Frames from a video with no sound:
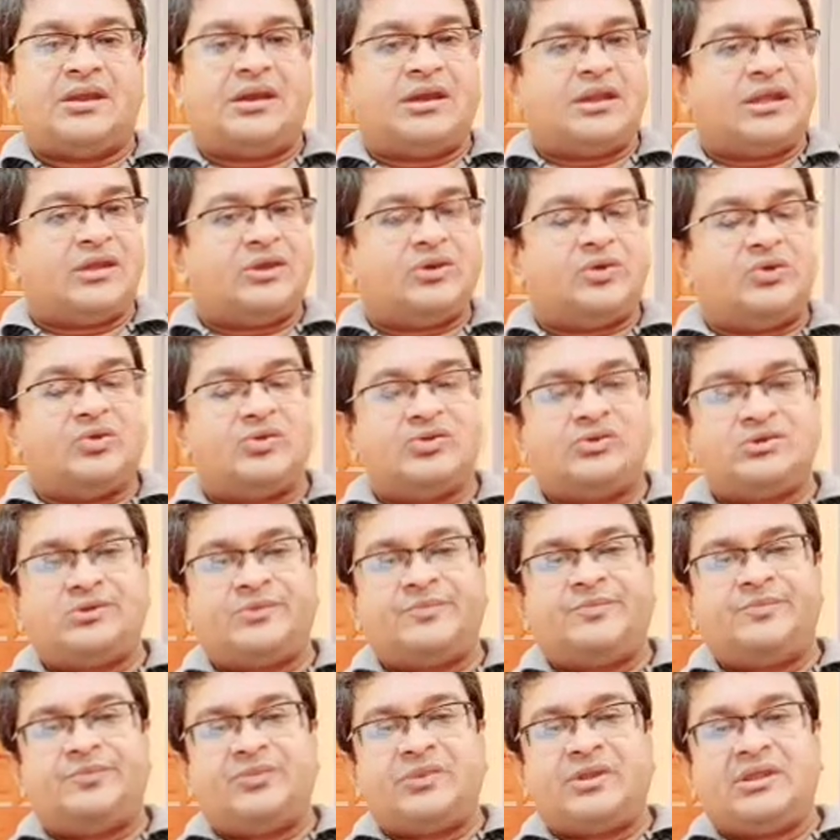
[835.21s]
and I quote,
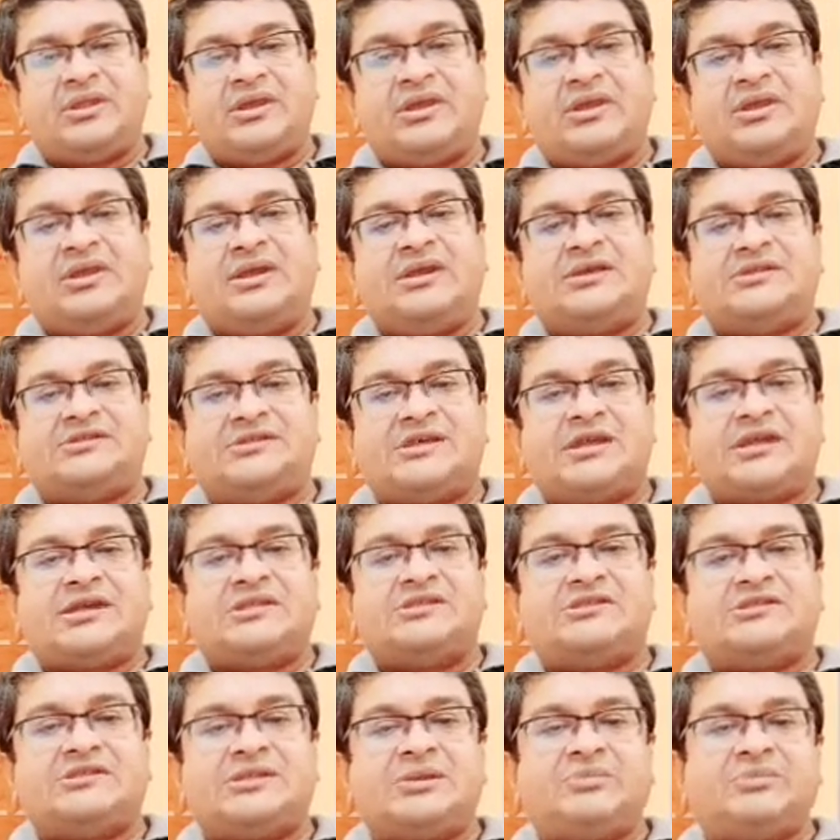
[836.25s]
A
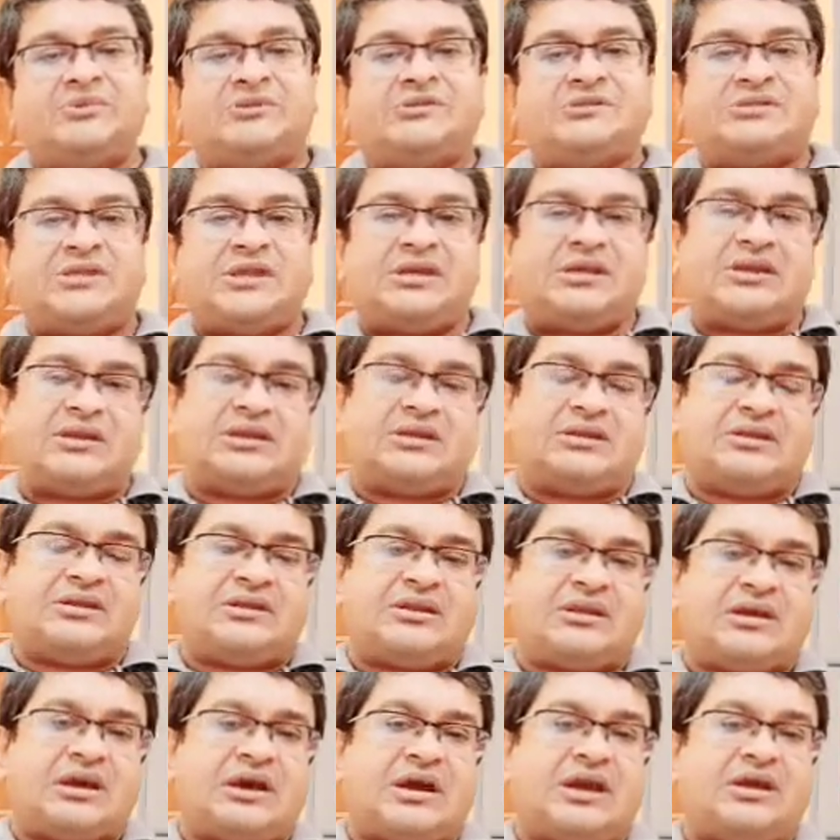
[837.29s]
second step is taken.
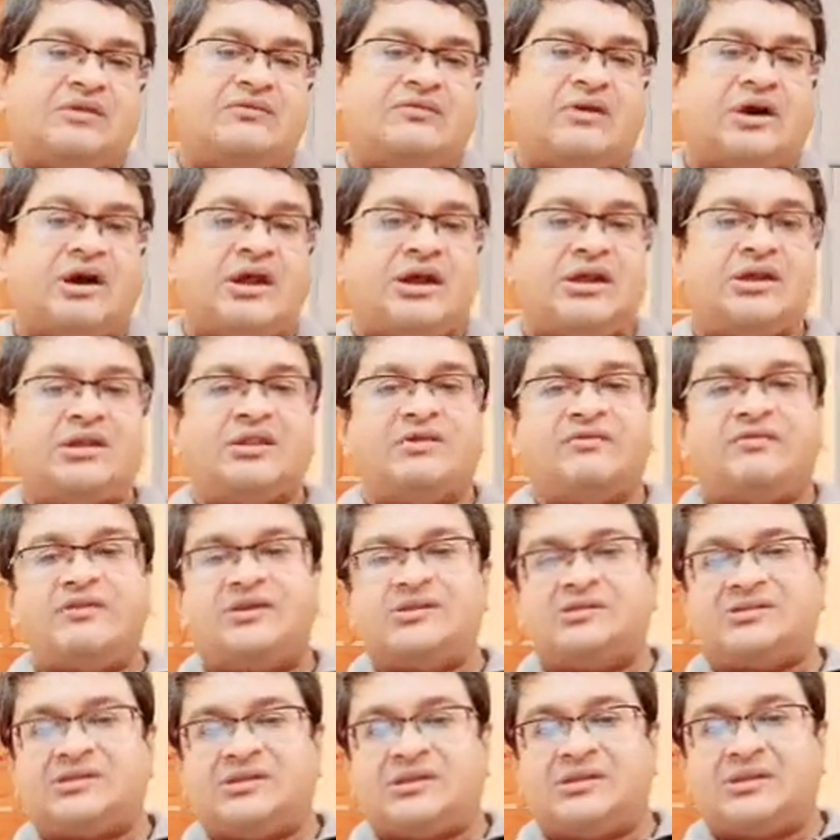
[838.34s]
I have hired a
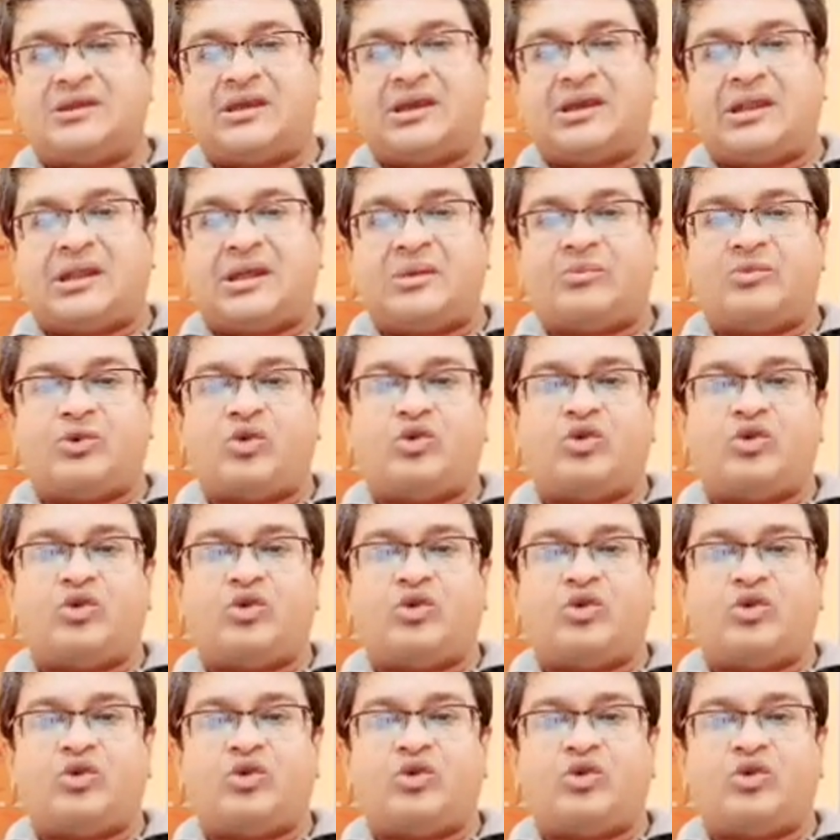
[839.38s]
vessel and I am